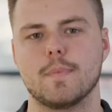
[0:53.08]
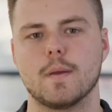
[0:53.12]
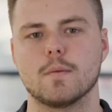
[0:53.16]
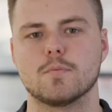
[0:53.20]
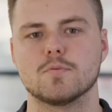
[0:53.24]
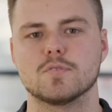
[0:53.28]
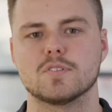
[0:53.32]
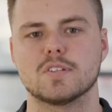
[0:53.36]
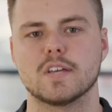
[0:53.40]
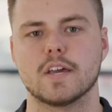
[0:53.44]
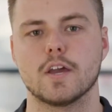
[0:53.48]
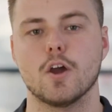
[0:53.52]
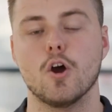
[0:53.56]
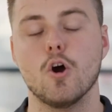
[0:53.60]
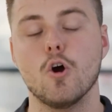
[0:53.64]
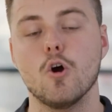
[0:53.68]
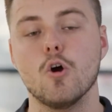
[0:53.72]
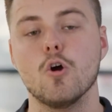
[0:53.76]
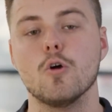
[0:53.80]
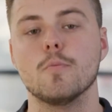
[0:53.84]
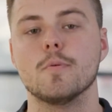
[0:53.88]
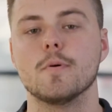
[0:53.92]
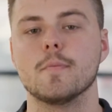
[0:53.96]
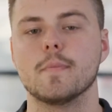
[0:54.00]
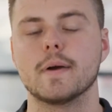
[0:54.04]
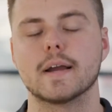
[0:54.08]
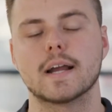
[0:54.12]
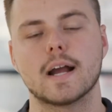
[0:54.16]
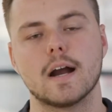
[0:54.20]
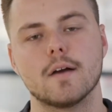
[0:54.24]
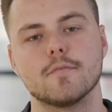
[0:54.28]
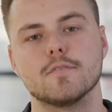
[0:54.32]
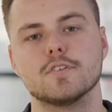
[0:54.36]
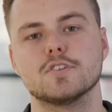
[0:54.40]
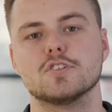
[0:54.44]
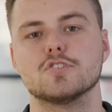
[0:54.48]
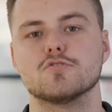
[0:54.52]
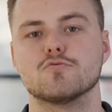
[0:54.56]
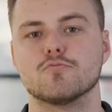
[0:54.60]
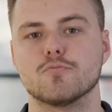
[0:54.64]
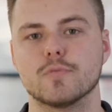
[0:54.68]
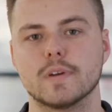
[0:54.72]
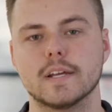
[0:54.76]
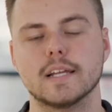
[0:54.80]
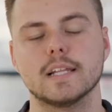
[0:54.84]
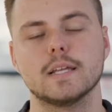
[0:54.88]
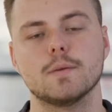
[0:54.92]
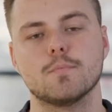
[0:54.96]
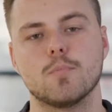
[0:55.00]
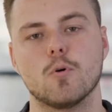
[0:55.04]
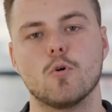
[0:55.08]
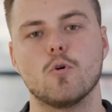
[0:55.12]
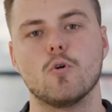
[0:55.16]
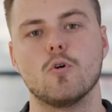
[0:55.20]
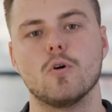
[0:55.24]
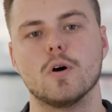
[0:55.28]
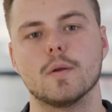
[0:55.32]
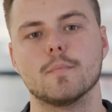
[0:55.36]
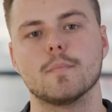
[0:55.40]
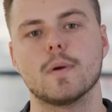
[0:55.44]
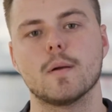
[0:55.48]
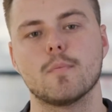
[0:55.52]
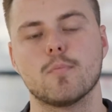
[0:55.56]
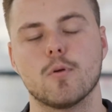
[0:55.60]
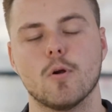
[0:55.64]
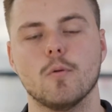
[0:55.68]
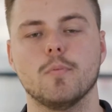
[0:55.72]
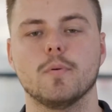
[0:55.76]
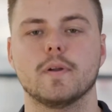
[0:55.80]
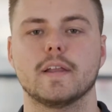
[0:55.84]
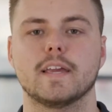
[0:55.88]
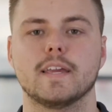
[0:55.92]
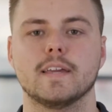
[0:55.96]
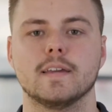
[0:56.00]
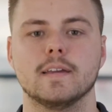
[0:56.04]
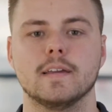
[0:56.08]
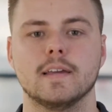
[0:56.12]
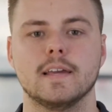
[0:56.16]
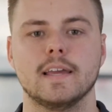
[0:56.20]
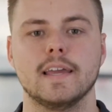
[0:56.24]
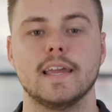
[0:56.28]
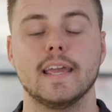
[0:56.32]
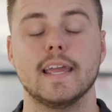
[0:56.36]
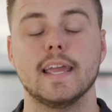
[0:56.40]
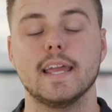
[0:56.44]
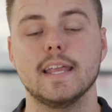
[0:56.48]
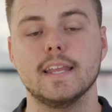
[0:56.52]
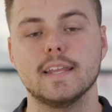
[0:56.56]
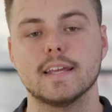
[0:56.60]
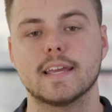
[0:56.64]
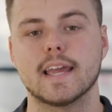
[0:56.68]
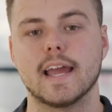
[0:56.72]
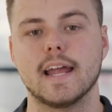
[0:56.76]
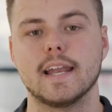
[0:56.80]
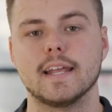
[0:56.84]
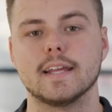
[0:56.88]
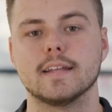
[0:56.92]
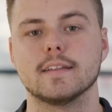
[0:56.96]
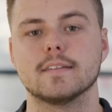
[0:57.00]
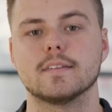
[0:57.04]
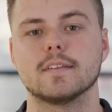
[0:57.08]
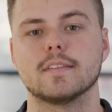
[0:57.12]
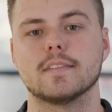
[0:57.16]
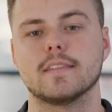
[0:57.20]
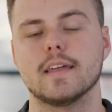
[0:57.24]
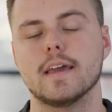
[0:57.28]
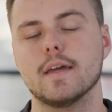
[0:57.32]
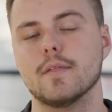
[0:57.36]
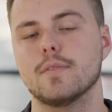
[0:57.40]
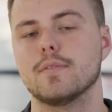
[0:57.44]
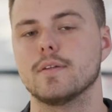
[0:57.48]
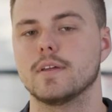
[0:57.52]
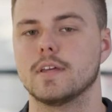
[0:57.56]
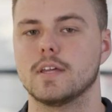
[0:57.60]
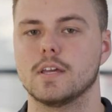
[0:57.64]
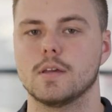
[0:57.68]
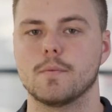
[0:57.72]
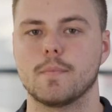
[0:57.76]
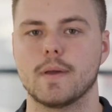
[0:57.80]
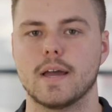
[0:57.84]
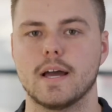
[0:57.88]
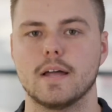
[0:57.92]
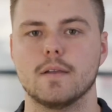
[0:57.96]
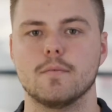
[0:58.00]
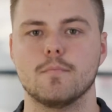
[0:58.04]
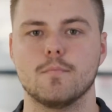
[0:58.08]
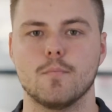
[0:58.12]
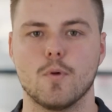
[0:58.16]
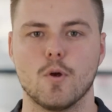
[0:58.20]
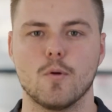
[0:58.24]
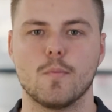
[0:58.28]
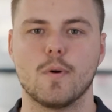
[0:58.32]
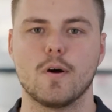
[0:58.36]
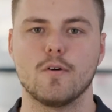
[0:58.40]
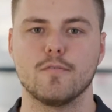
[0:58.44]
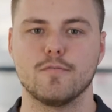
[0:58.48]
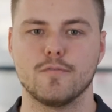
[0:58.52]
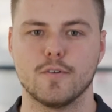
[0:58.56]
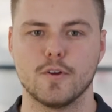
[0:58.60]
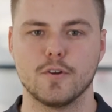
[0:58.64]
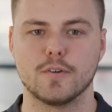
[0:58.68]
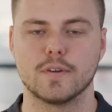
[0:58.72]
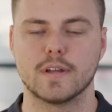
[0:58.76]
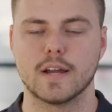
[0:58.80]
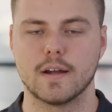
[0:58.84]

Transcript: people say, "Oh, but my coverage is really poor on my property," indicating that they're thinking about mobile phone